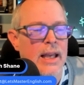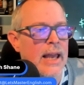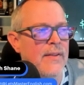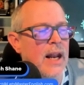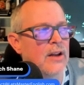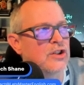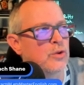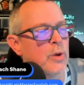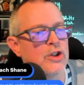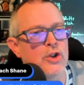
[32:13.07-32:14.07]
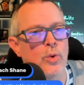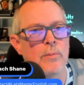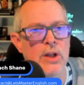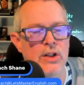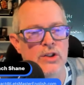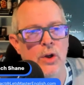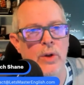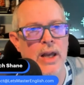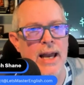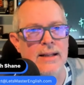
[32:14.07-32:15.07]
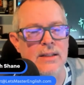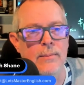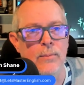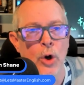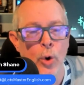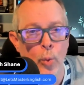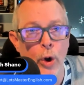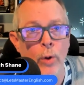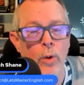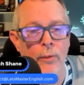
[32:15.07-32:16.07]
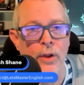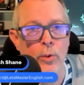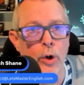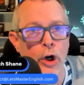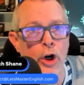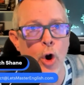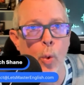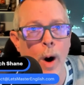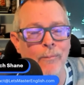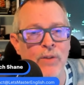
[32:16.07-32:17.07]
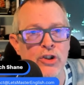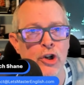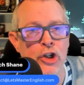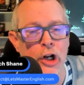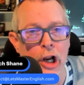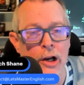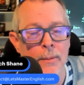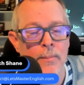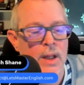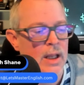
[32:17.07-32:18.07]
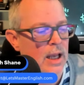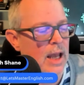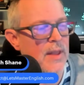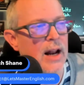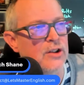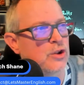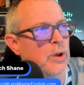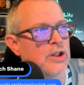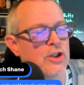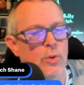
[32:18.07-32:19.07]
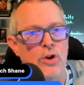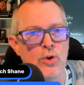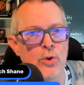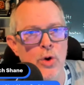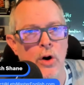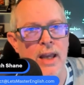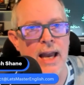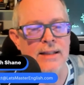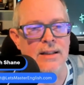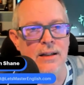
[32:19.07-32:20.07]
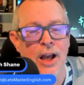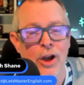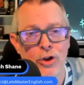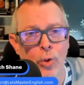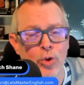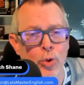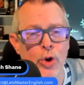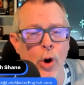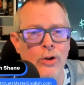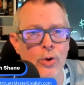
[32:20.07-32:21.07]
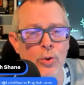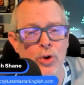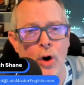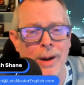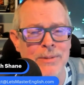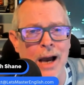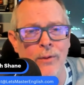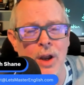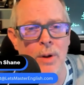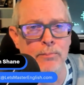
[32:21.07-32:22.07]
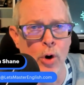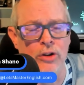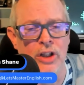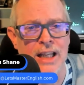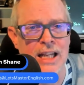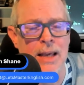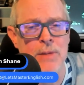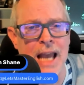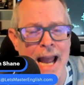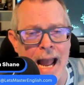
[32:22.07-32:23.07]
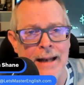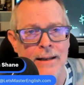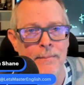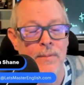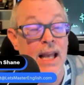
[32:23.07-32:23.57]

And then I'll switch to a Minnesota accent. Well, I think we're going to go out fishing today. And then I'll switch to a New York accent. Yo, New York, New York. I'm down there in Brooklyn. Can you give me a hand?